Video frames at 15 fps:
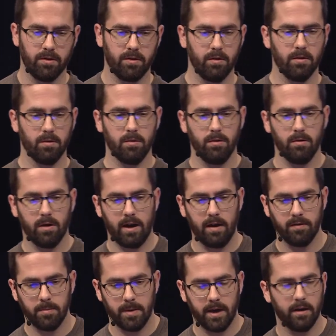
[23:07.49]
So you
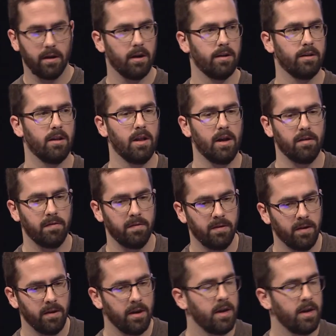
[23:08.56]
have the bad guy on the left.